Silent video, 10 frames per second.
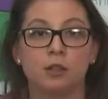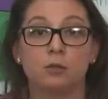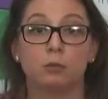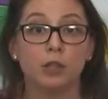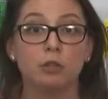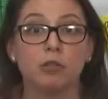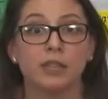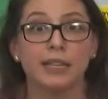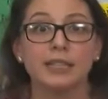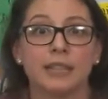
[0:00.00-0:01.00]
What do you
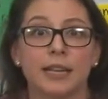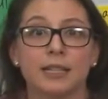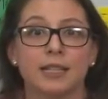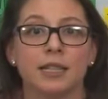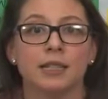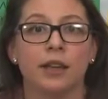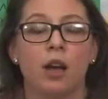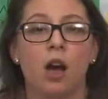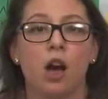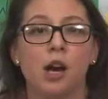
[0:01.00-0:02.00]
think, scientists?
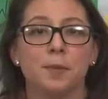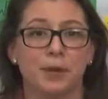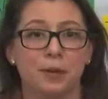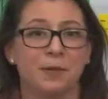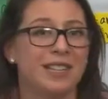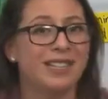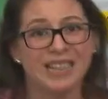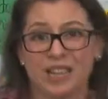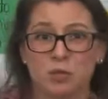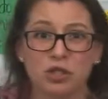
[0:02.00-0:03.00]
Are butterflies
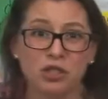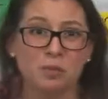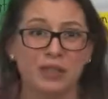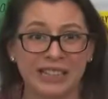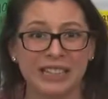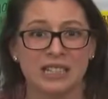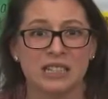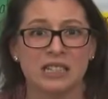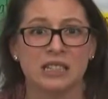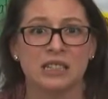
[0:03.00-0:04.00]
animals or plants?